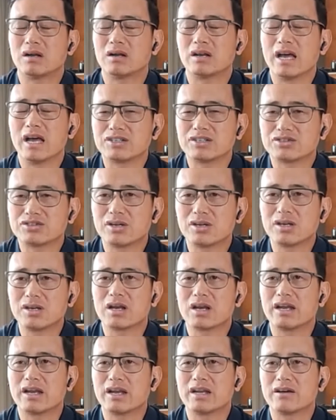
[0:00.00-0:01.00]
a
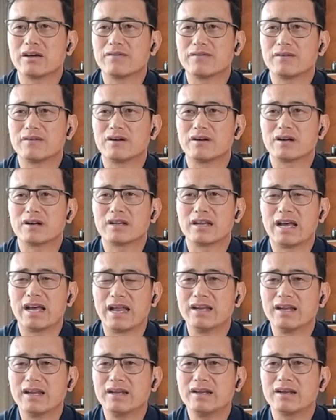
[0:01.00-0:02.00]
natural kind of
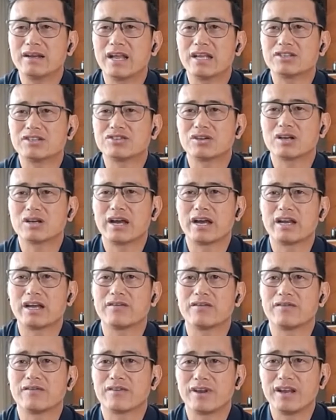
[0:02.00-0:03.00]
talent, natural
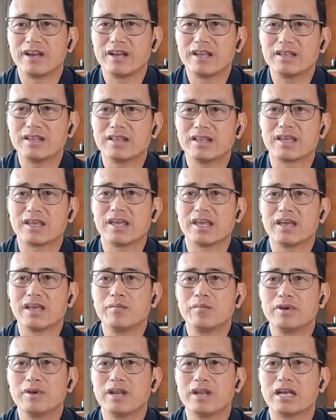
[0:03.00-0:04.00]
kind of reading the
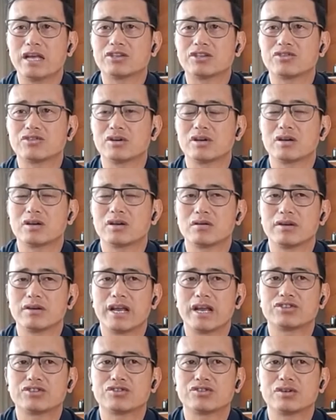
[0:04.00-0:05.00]
game,
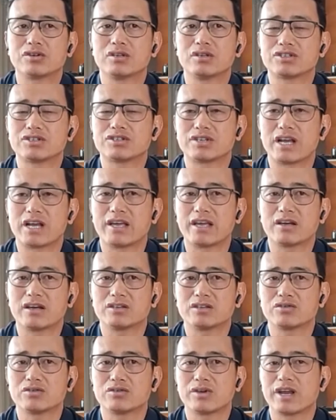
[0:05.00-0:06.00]
natural
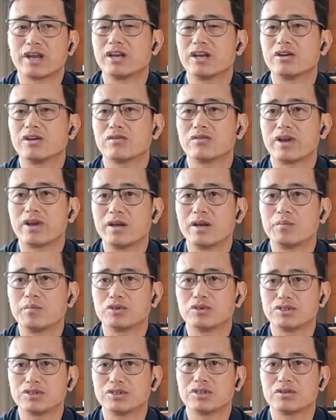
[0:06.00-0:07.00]
strikers to get into right
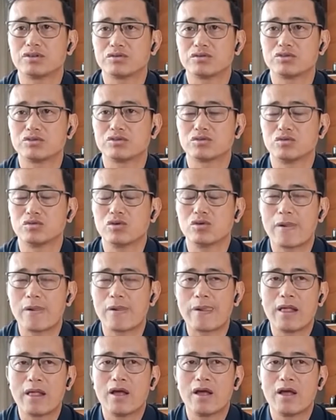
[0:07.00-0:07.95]
position to score.